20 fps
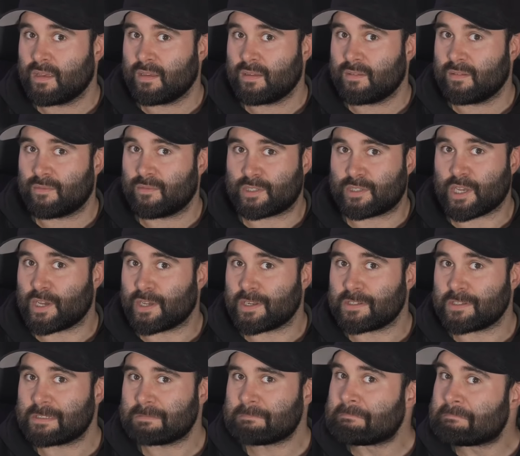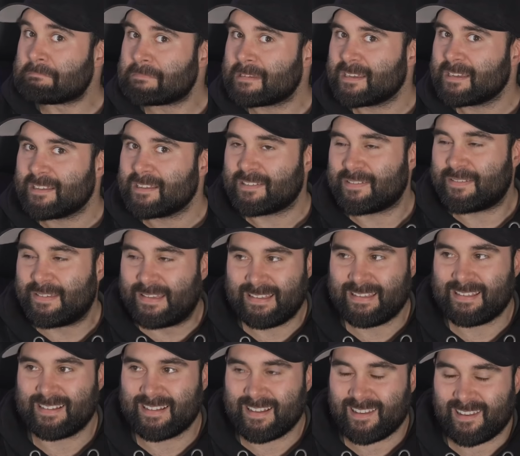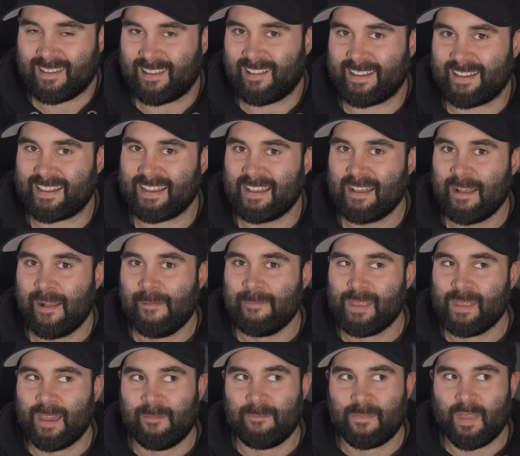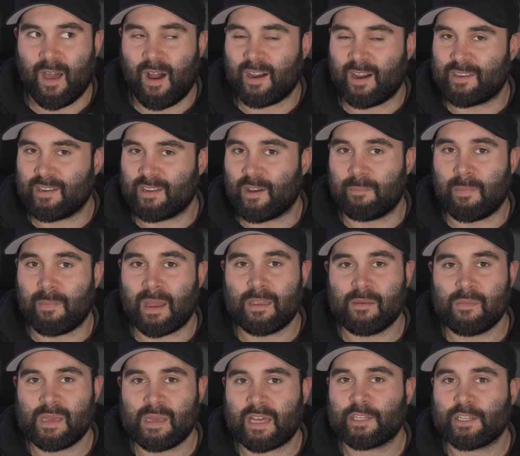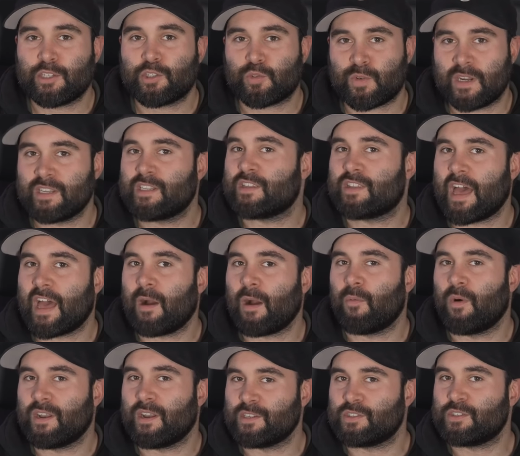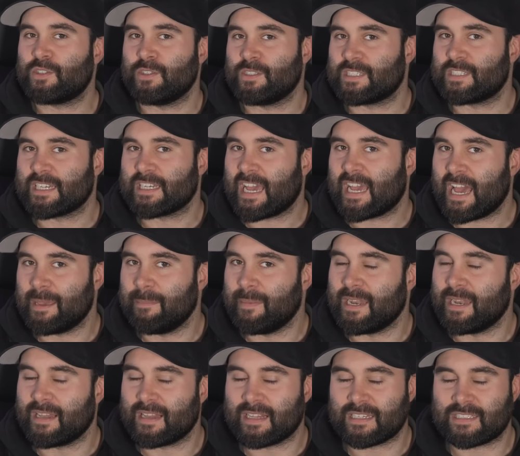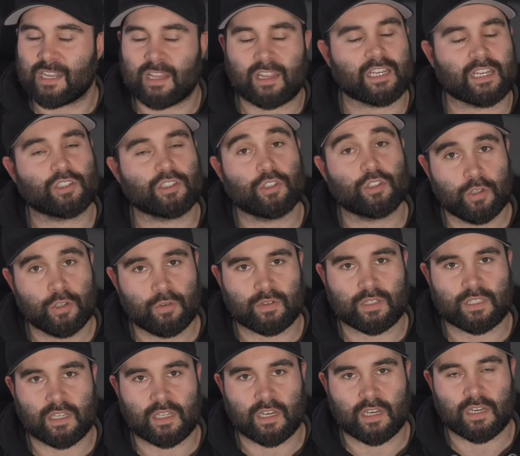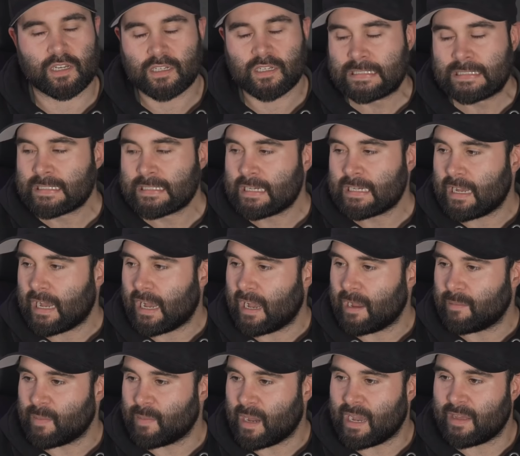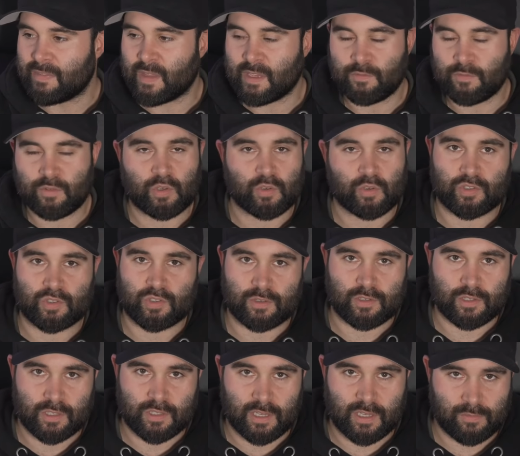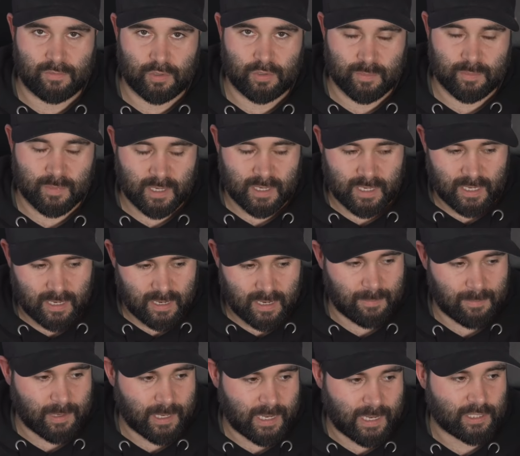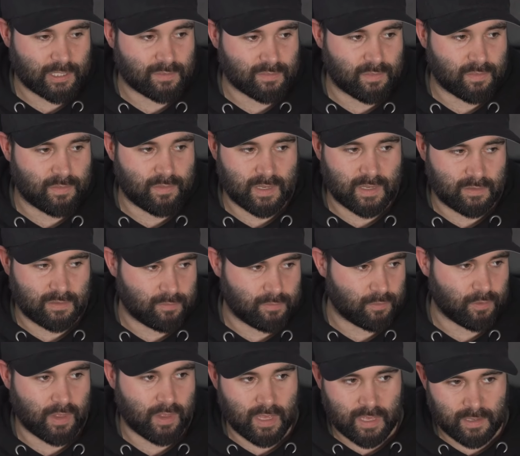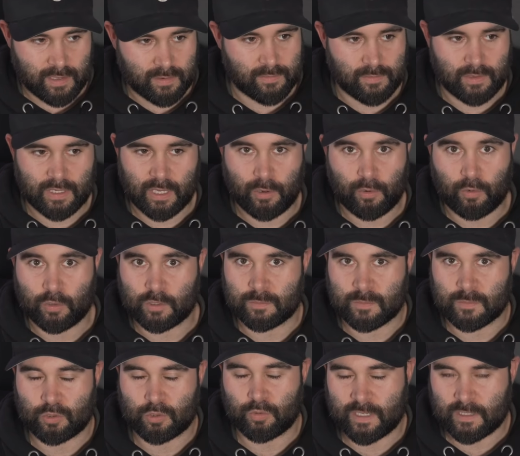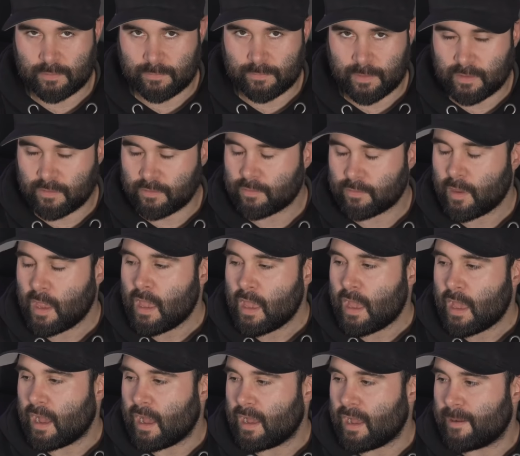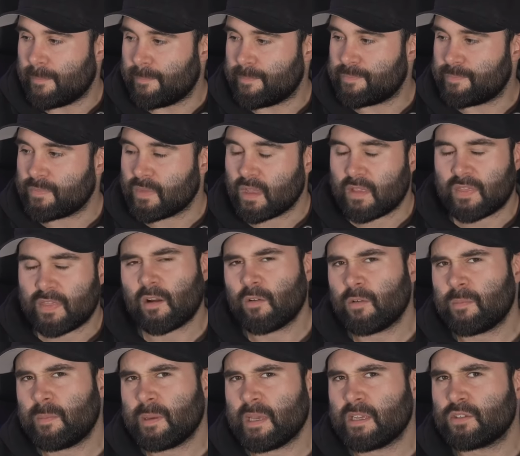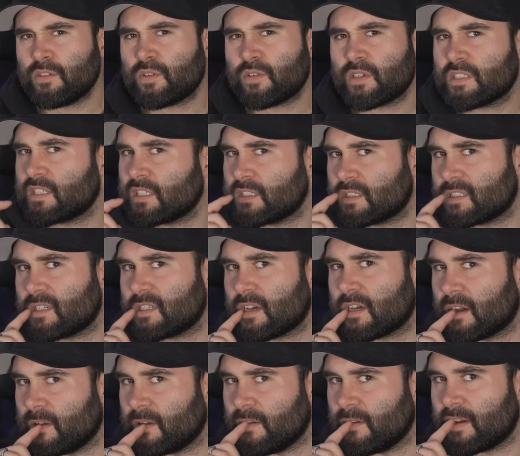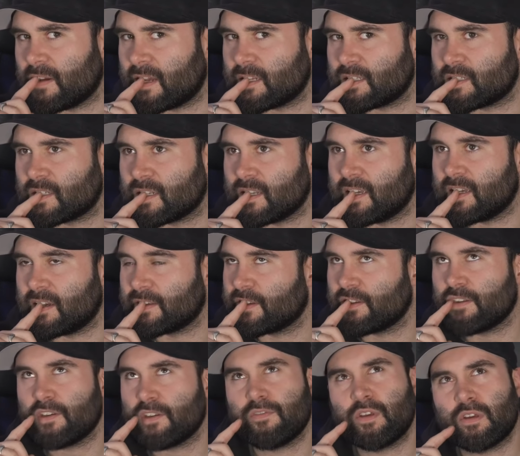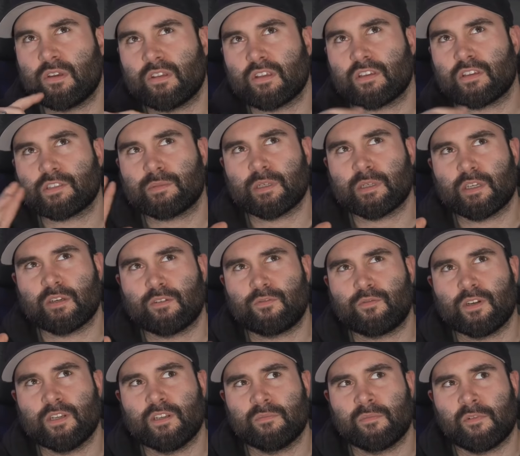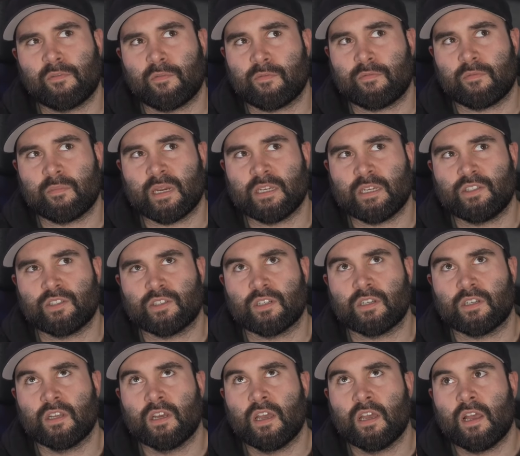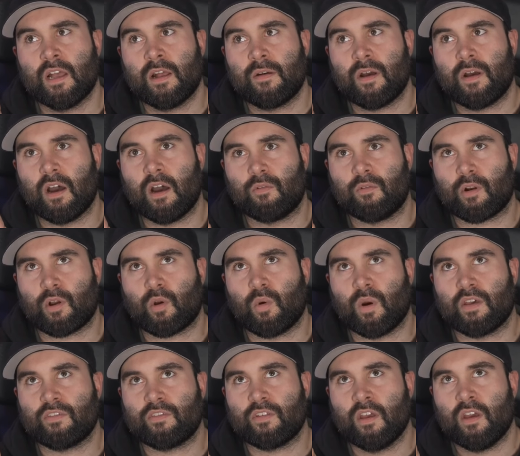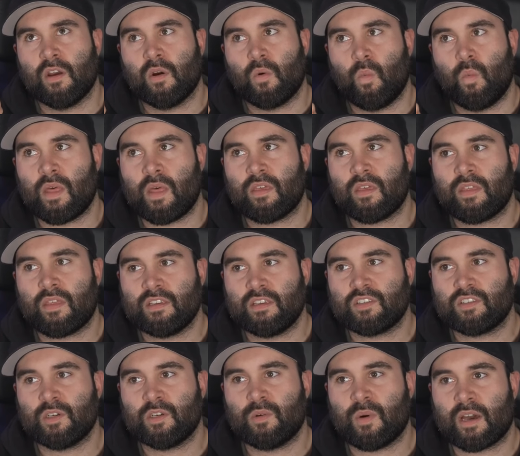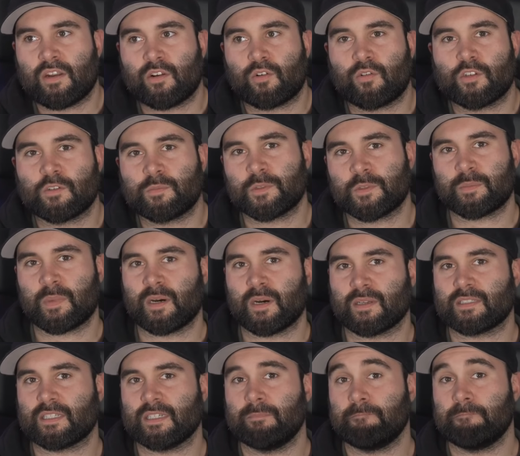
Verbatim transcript: returned. Like, I don't know, maybe they shredded that one as soon as it came in and there's nothing to return, and they've used my application feed for their, you know, Christmas drinks funds. That would be interesting to know, actually. I don't know if you could, that's something you could freedom of information request, whether they still had a Christmas party.